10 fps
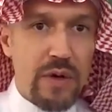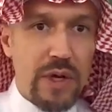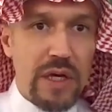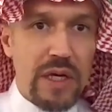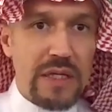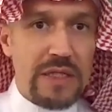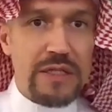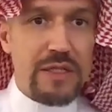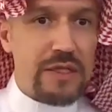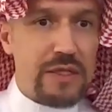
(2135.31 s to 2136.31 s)
Okay, it
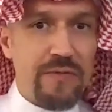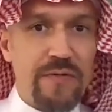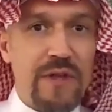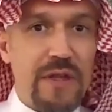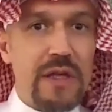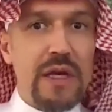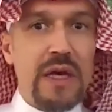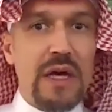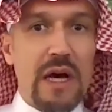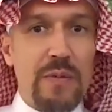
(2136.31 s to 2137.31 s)
just doesn't fit
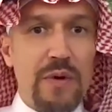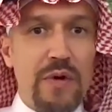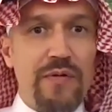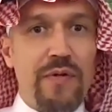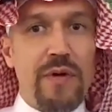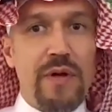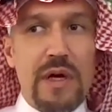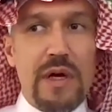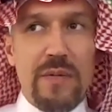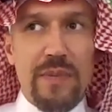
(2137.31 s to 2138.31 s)
a beautiful
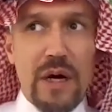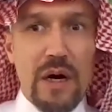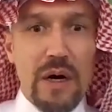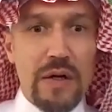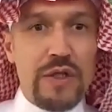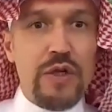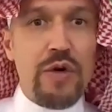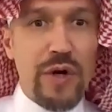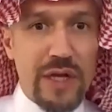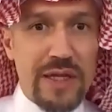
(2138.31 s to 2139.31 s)

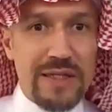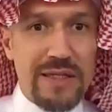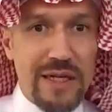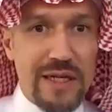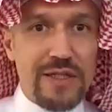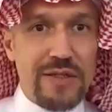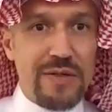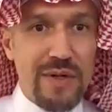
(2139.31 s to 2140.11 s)
historic destination.